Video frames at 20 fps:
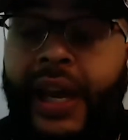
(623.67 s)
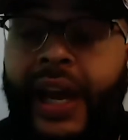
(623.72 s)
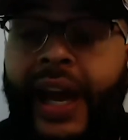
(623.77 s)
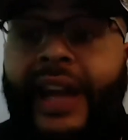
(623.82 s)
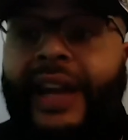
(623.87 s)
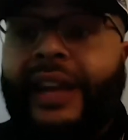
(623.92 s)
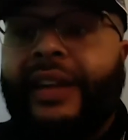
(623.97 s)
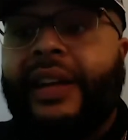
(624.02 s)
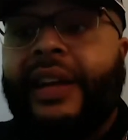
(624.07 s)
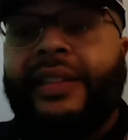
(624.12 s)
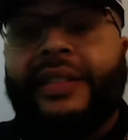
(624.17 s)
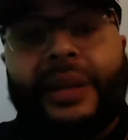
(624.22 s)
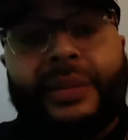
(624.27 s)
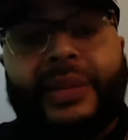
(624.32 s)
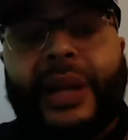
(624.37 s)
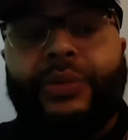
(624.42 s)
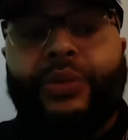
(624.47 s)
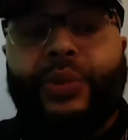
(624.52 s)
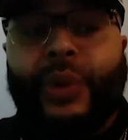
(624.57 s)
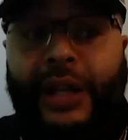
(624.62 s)
And
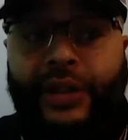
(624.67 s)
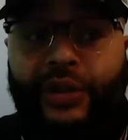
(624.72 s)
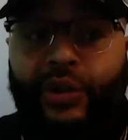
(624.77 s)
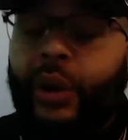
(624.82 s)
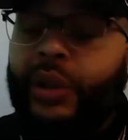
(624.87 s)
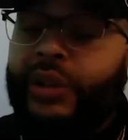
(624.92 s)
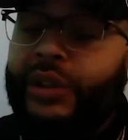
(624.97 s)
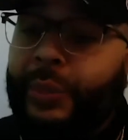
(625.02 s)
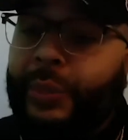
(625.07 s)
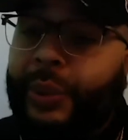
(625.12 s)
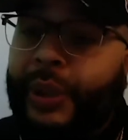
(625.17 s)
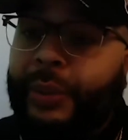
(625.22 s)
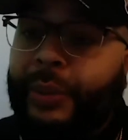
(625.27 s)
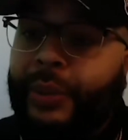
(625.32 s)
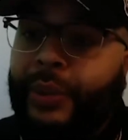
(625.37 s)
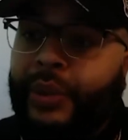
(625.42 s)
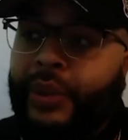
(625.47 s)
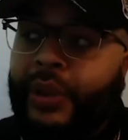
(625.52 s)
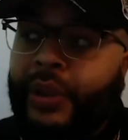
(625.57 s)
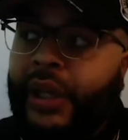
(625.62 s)
sometimes when I talk to
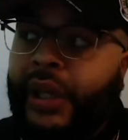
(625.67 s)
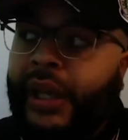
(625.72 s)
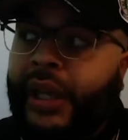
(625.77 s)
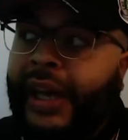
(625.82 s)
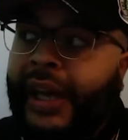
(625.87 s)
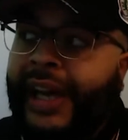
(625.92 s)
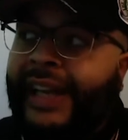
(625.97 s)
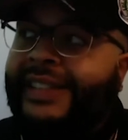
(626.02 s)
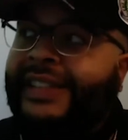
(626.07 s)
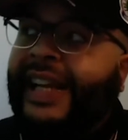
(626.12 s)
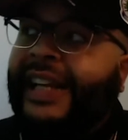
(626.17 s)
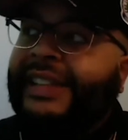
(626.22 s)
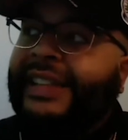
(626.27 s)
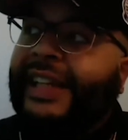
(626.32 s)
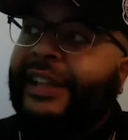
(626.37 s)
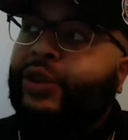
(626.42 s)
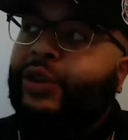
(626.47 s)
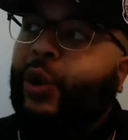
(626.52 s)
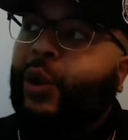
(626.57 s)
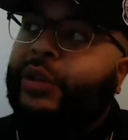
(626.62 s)
people, it's like
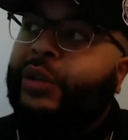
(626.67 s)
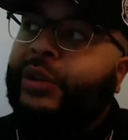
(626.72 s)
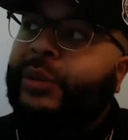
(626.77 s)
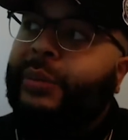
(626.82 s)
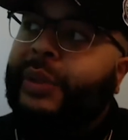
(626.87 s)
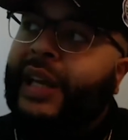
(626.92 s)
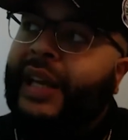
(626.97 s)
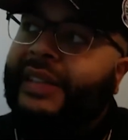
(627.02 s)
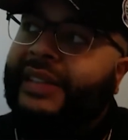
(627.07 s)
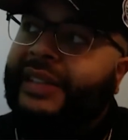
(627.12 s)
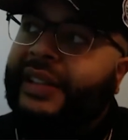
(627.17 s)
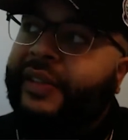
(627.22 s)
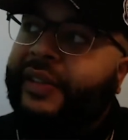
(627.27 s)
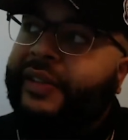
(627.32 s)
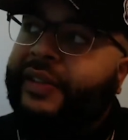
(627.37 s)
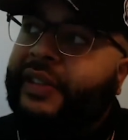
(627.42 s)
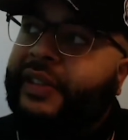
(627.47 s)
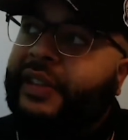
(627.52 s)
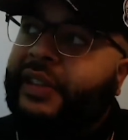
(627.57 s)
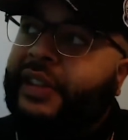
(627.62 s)
they talk to me as if
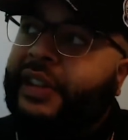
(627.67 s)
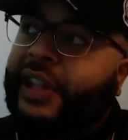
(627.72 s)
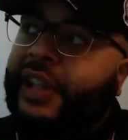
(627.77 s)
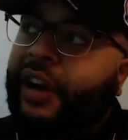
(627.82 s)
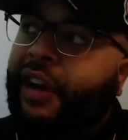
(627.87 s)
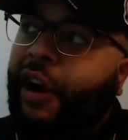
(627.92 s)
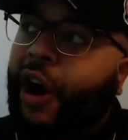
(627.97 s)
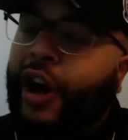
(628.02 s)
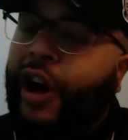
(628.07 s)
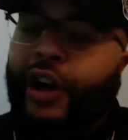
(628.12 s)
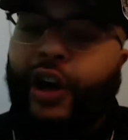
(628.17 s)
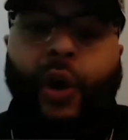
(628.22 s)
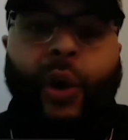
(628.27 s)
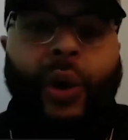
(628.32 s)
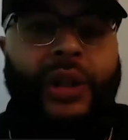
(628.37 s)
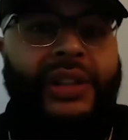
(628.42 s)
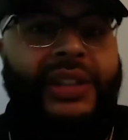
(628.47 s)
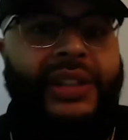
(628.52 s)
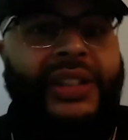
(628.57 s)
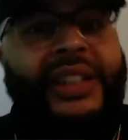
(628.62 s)
they're on an
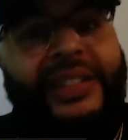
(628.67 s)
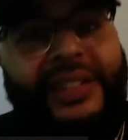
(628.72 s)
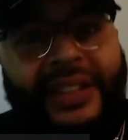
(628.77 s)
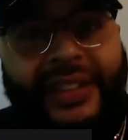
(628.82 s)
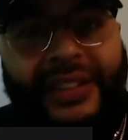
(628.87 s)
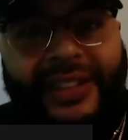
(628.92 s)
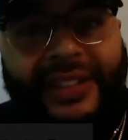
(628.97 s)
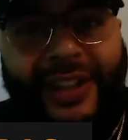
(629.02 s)
audition.